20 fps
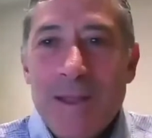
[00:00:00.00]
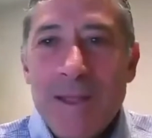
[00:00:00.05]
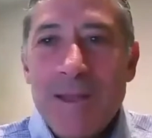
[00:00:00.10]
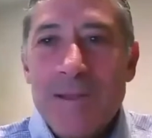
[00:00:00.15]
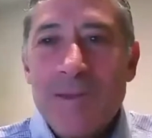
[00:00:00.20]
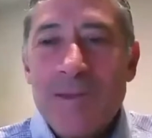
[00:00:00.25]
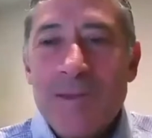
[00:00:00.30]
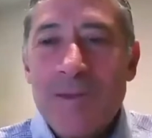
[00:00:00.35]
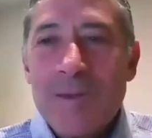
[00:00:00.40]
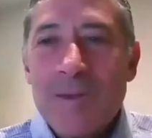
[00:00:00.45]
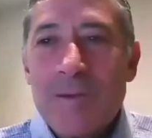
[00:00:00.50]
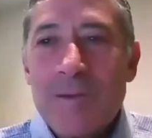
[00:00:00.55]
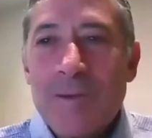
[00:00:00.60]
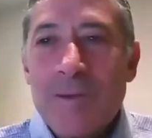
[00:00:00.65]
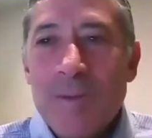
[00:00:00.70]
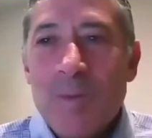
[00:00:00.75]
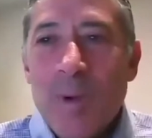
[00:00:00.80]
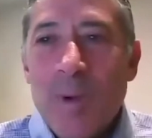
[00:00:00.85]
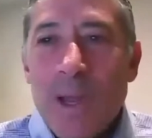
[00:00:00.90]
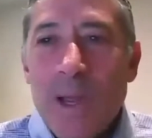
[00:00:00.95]
it's a
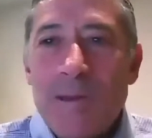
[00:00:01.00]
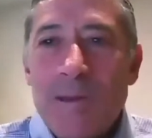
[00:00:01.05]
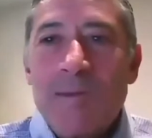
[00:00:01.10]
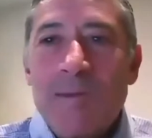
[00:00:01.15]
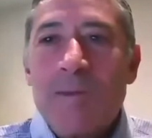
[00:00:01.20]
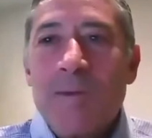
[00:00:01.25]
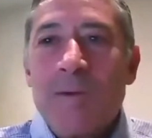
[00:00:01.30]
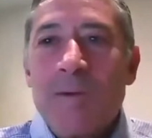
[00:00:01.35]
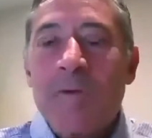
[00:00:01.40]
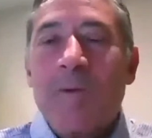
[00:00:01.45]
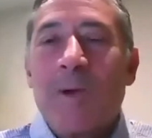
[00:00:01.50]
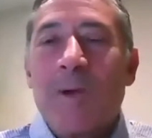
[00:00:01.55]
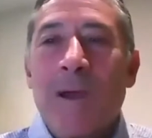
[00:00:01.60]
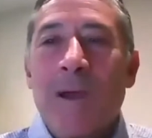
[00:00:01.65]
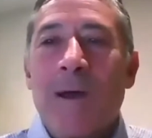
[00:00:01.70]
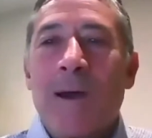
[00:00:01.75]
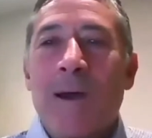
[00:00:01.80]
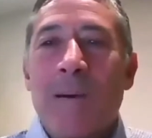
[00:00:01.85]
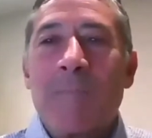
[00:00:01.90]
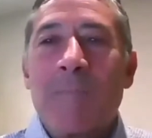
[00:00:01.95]
good way
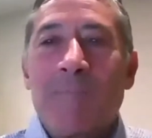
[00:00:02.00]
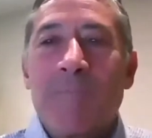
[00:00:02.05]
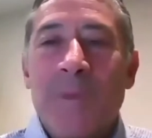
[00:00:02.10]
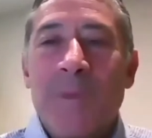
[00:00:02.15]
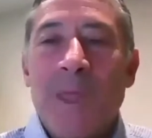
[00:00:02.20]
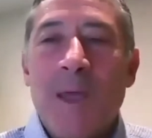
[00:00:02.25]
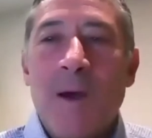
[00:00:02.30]
to